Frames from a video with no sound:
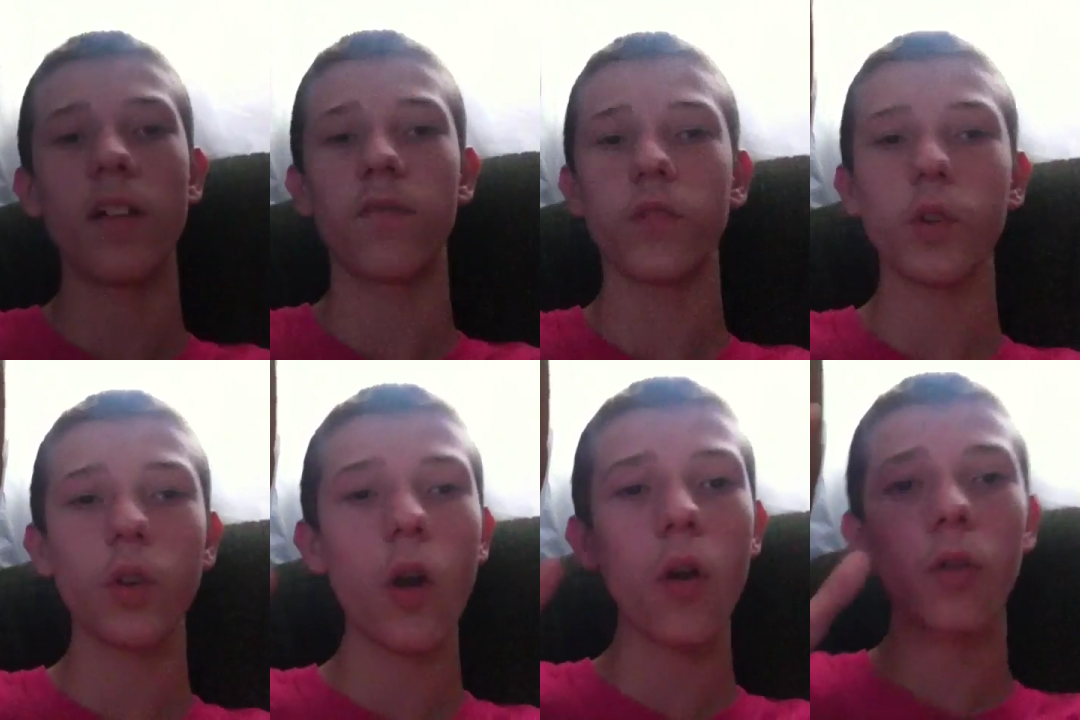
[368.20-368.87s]
If you
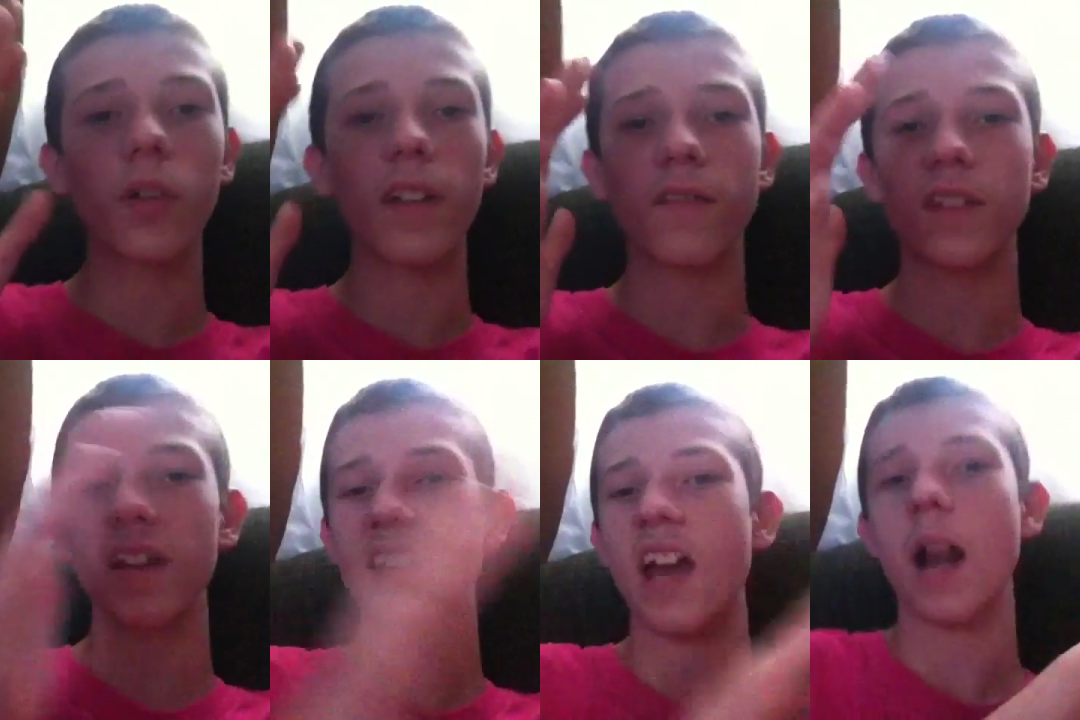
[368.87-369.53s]
go, if you
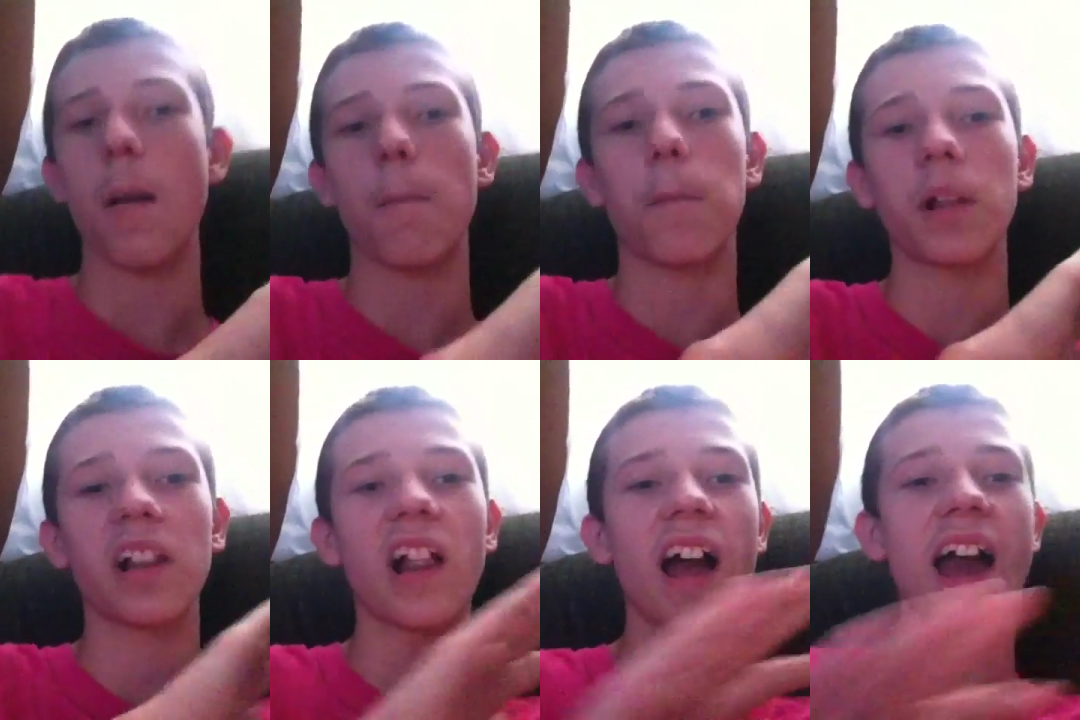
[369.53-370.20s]
guys had a
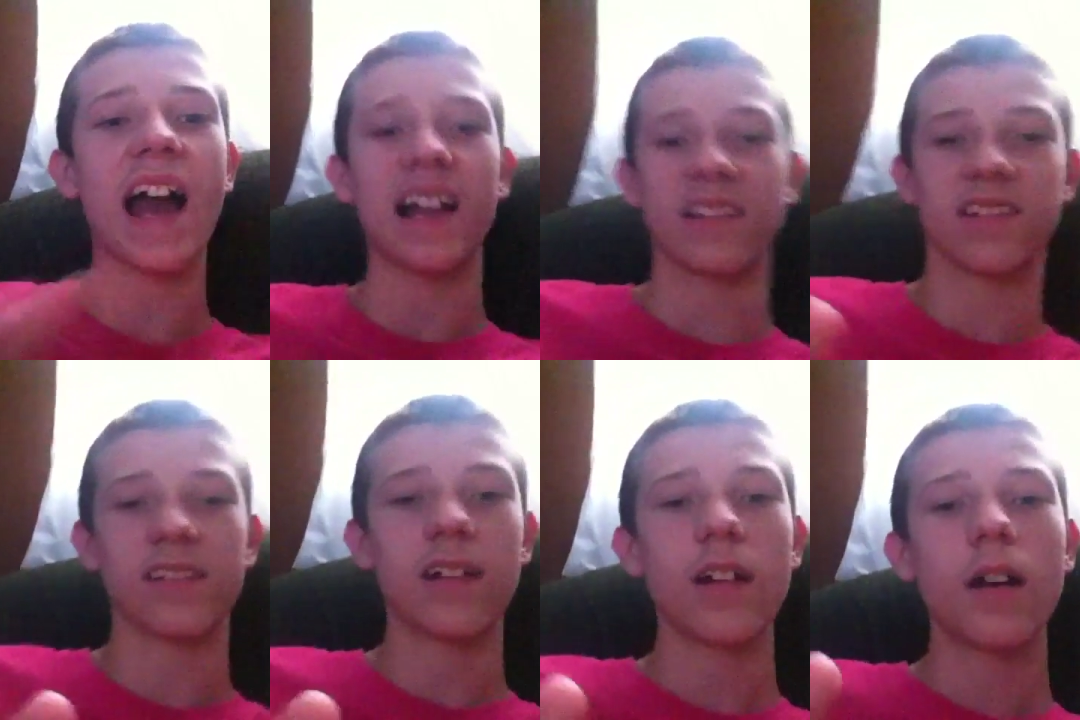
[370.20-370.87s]

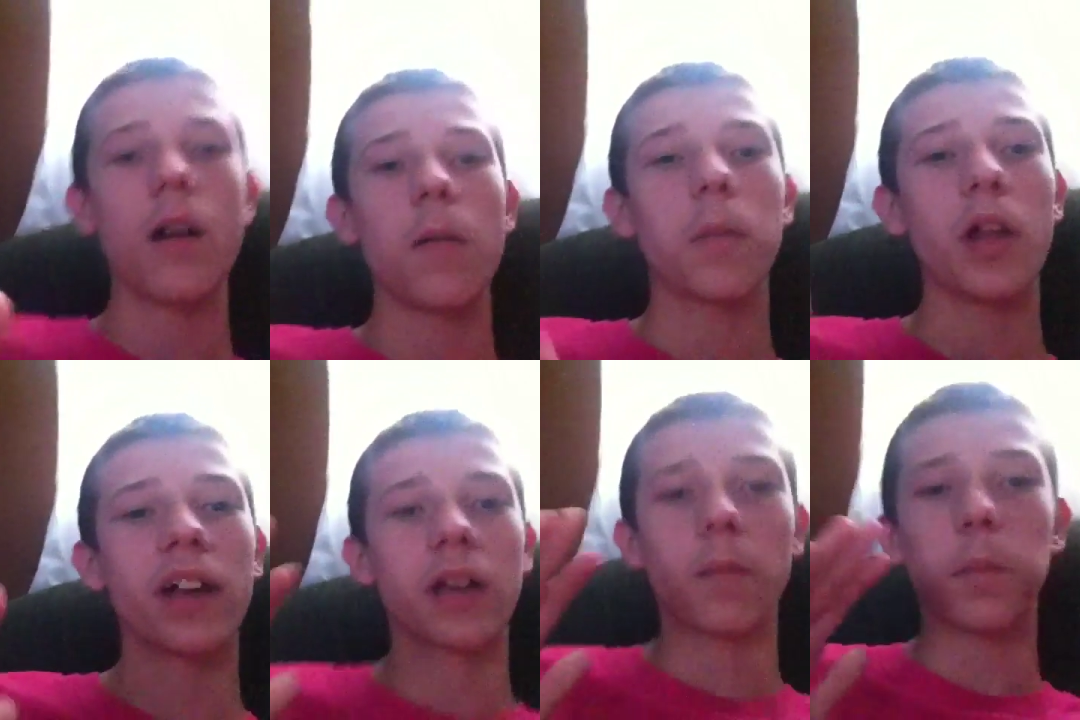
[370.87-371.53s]
blast
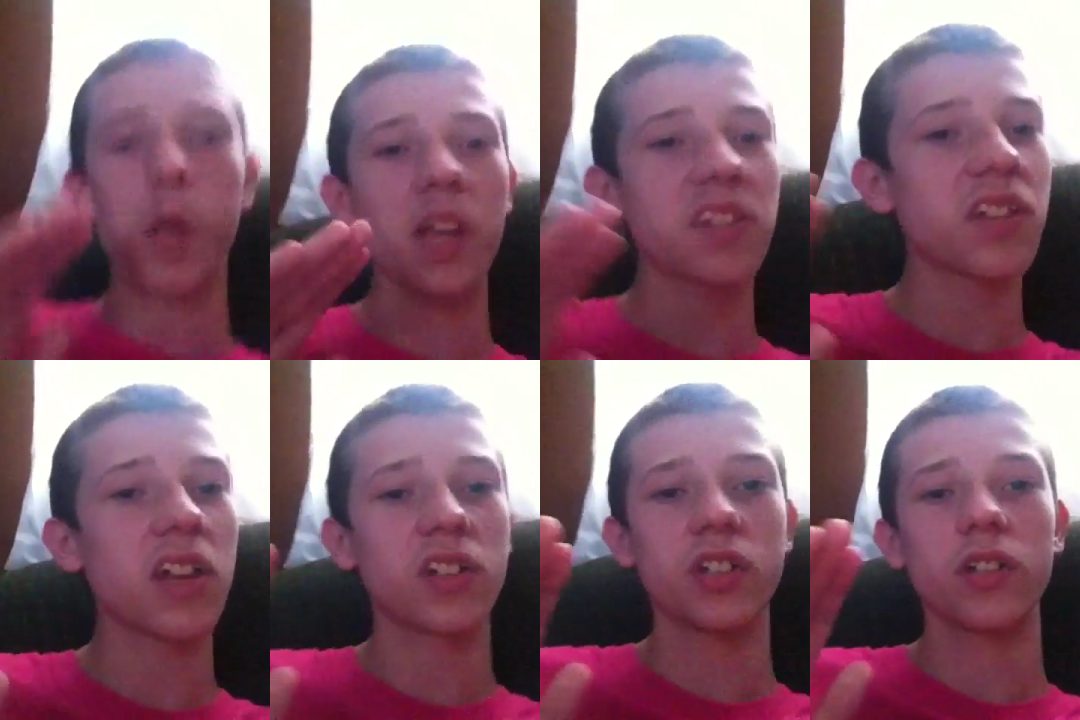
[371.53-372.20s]
playing a
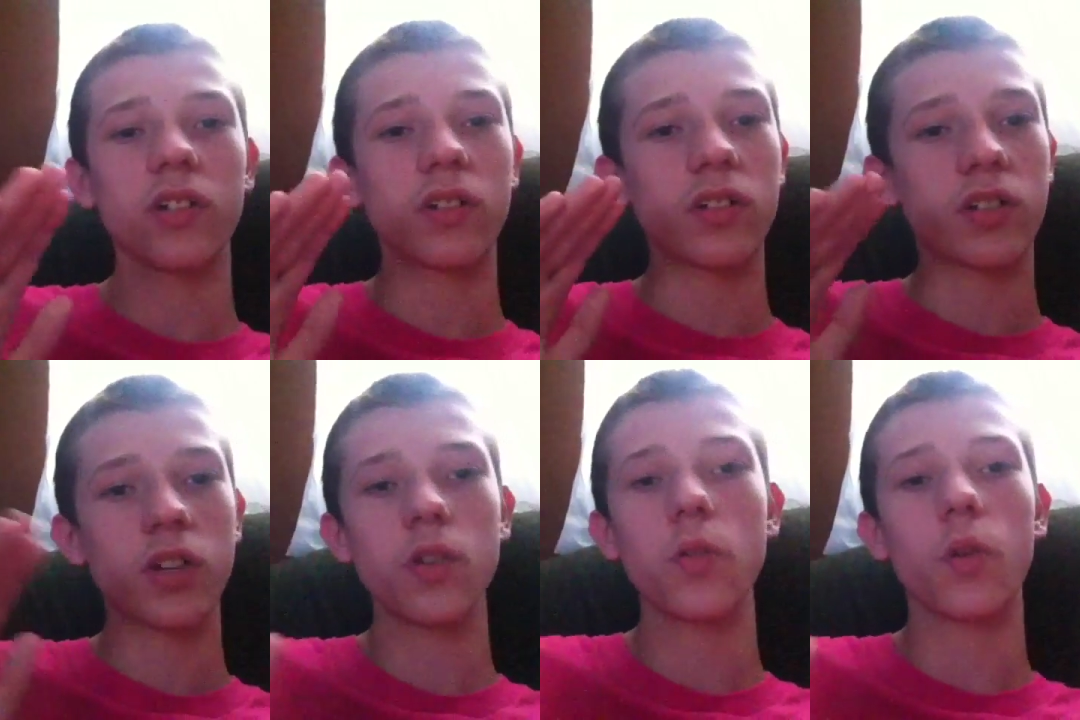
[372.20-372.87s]
PlayStation
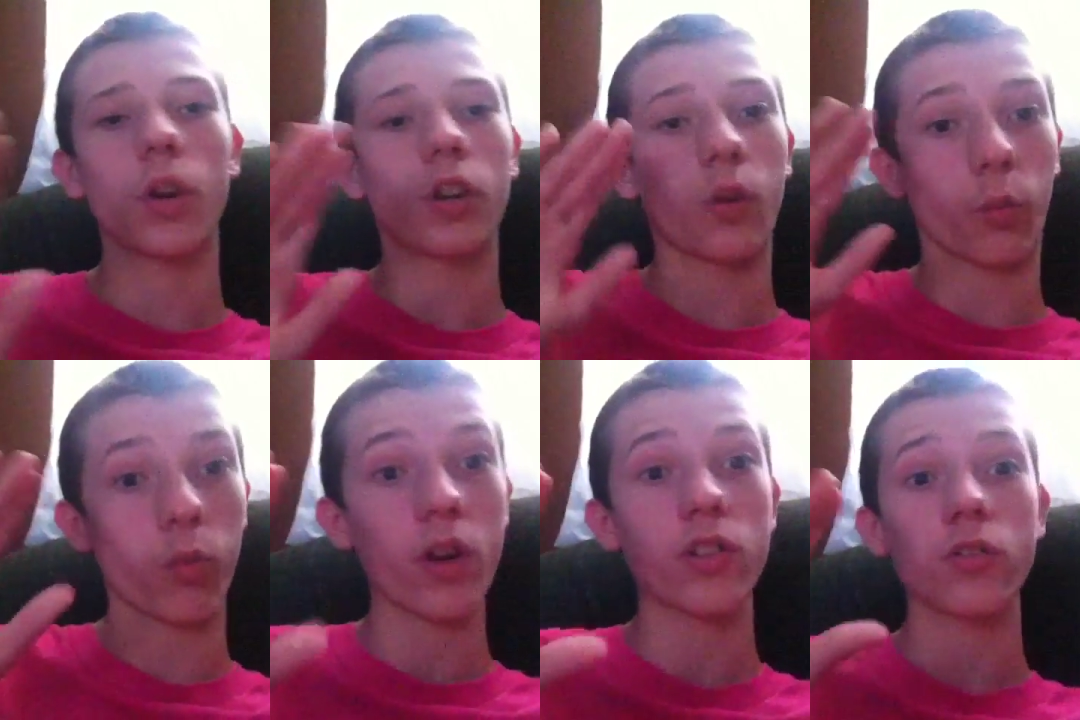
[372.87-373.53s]
2 or an
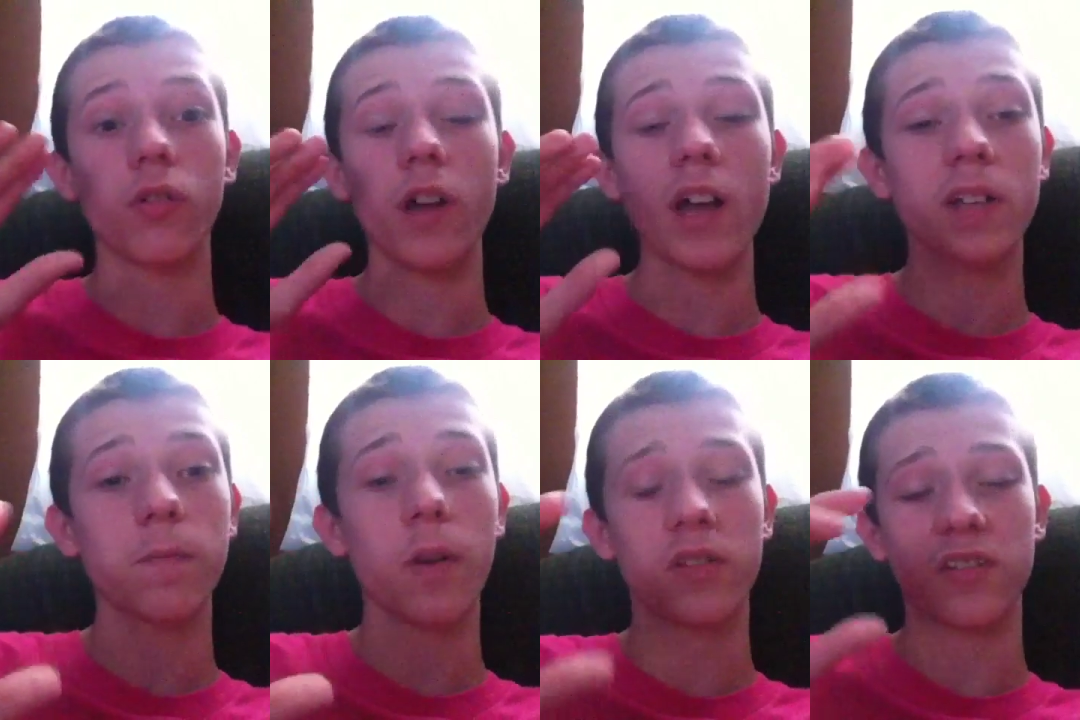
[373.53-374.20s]
original
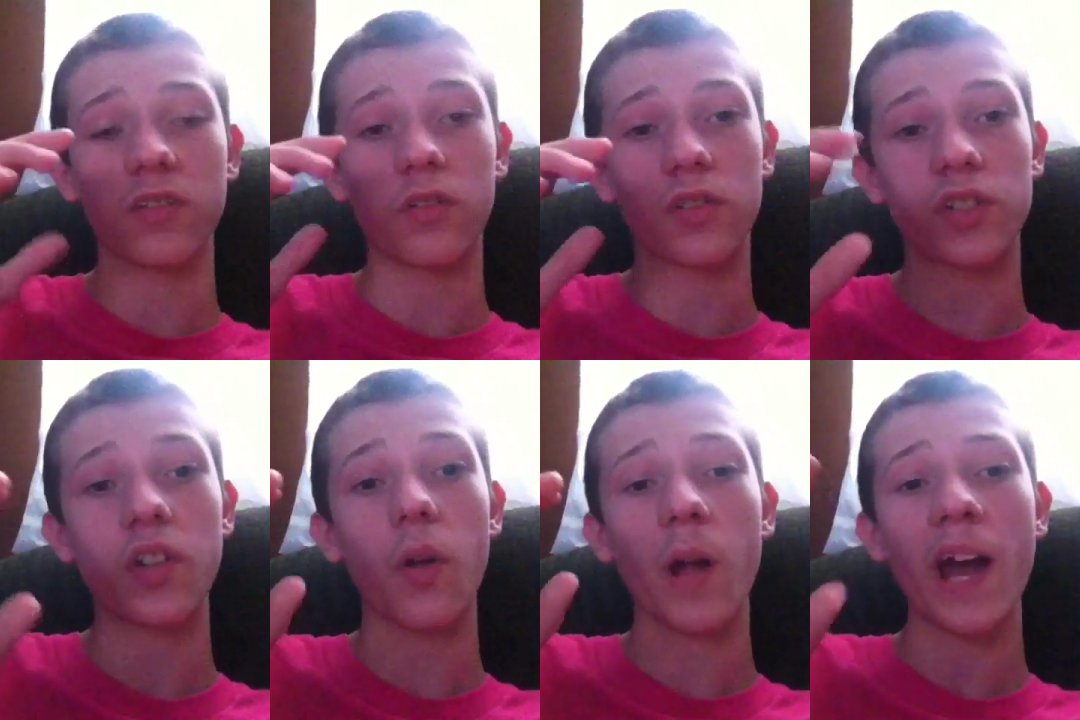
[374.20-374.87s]
Xbox and you
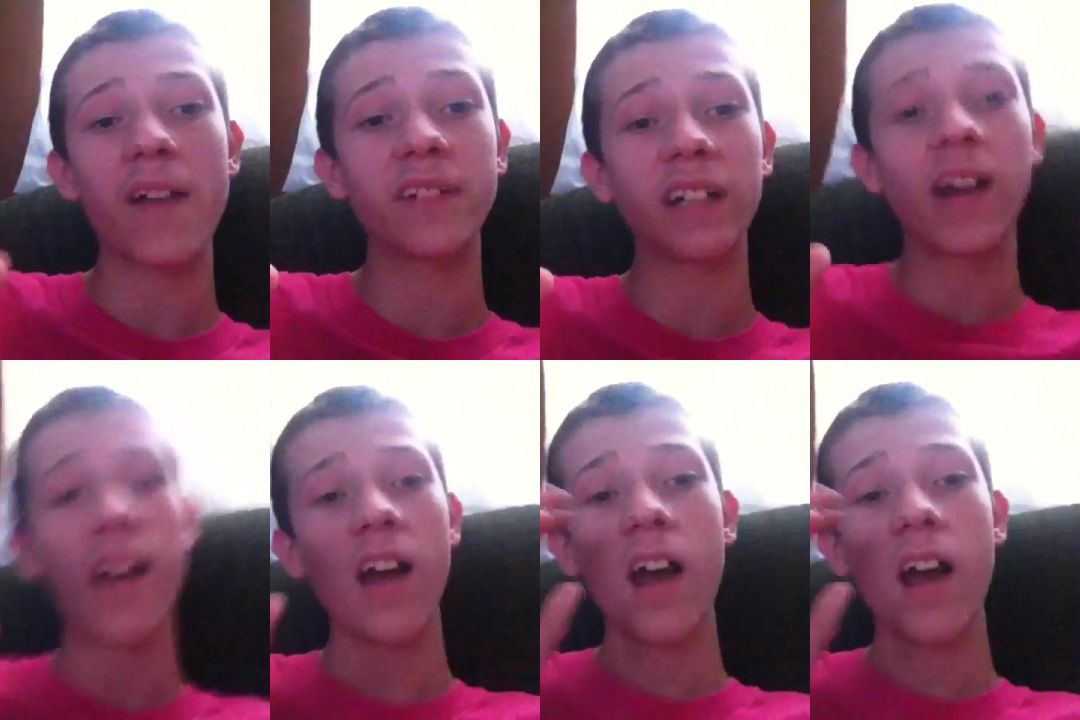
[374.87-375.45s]
still have it,